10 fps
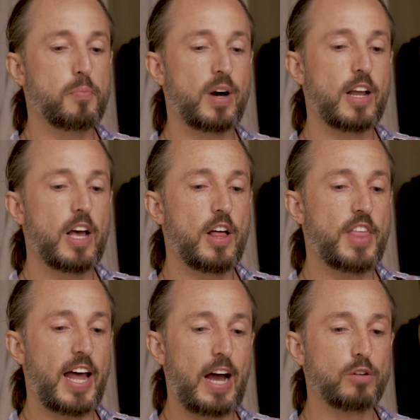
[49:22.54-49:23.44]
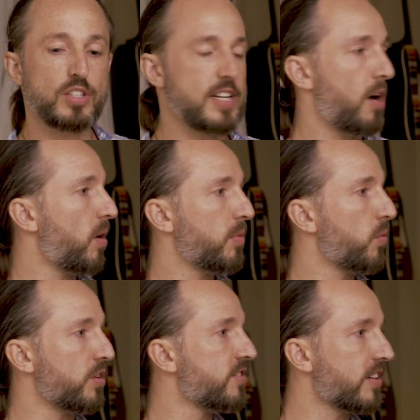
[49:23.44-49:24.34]
But that house is now probably
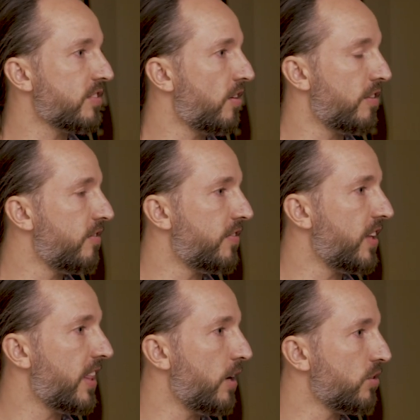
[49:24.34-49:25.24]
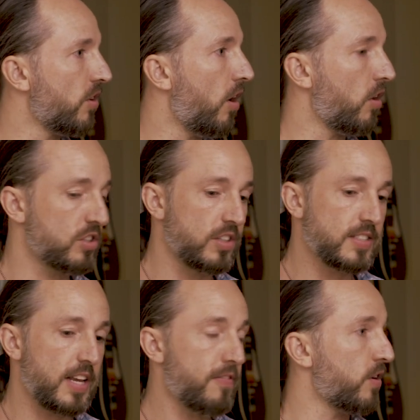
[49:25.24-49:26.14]
worth six hundred fifty thousand dollars.
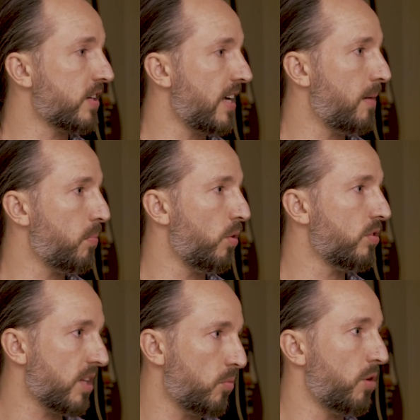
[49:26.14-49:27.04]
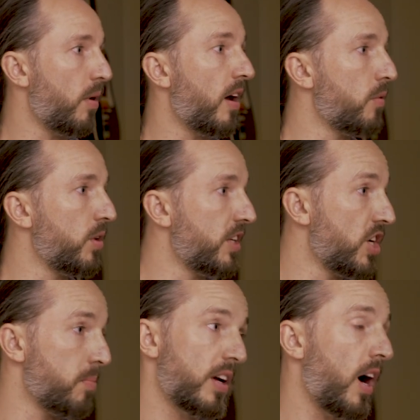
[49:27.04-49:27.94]
Let's say, for example, someone bought it really
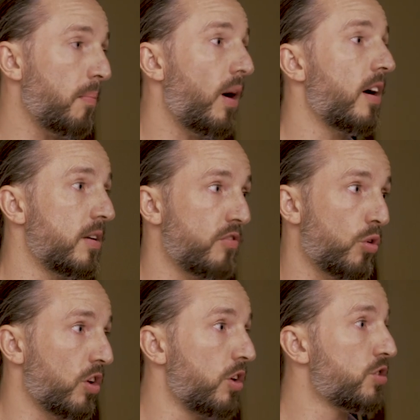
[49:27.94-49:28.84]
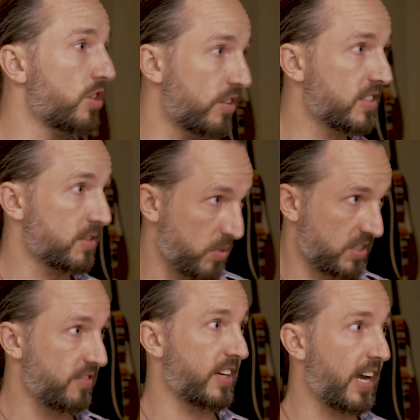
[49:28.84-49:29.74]
cheap. It got bought in foreclosure, this
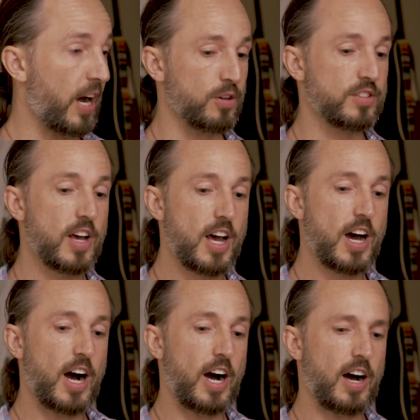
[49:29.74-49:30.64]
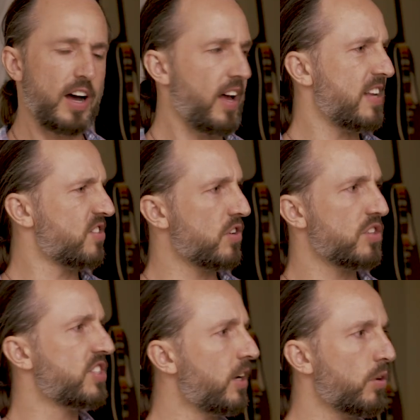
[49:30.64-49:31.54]
specific uh-huh. house. Uh, as
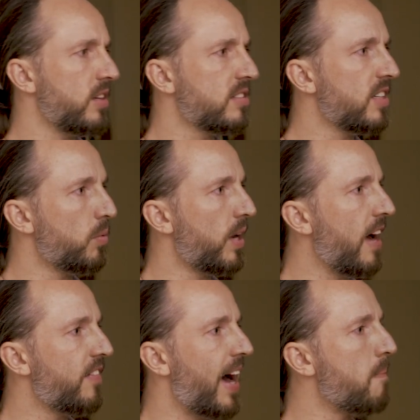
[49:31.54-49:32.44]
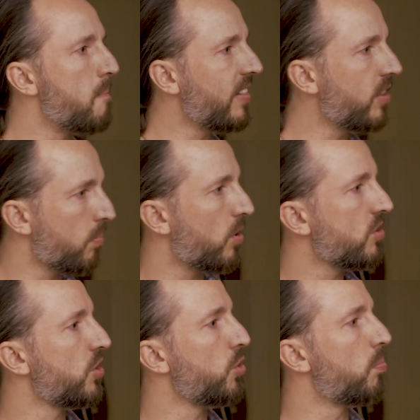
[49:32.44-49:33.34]
synchronicity would have it, I met the
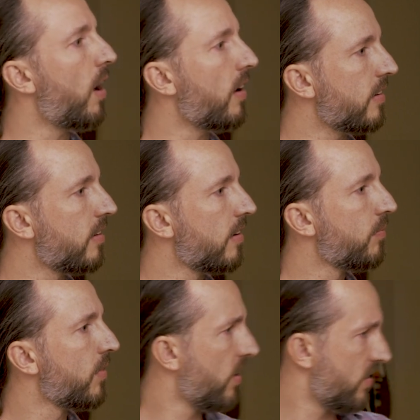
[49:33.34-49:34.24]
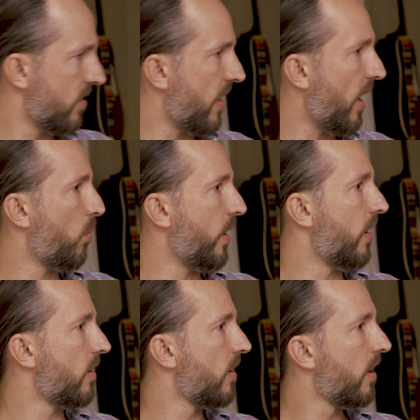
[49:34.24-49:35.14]
person who bought it. Isn't that
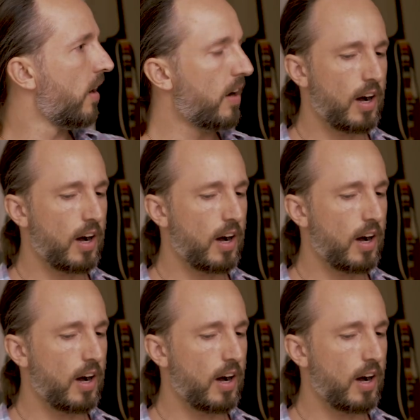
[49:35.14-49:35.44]
weird? Uh-huh.